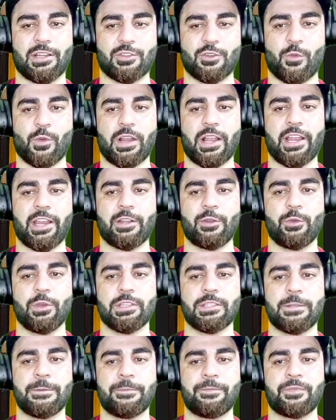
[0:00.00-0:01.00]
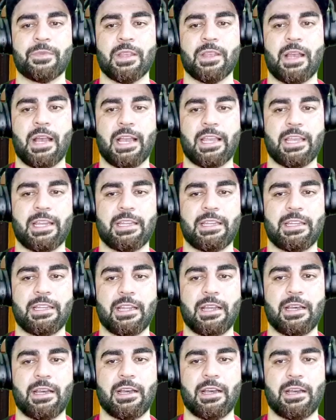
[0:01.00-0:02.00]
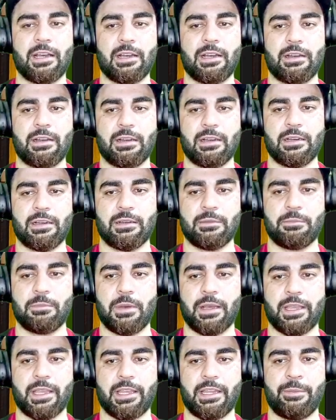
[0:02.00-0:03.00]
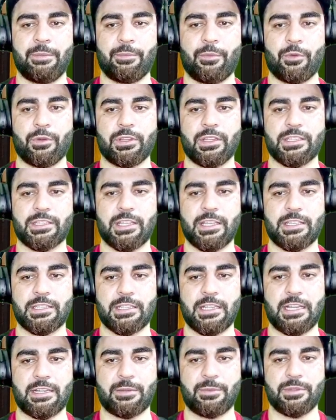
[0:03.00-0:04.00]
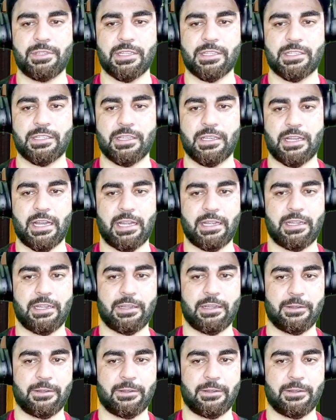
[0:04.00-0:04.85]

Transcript: So what I can do is I can again import these things. Let me just write it.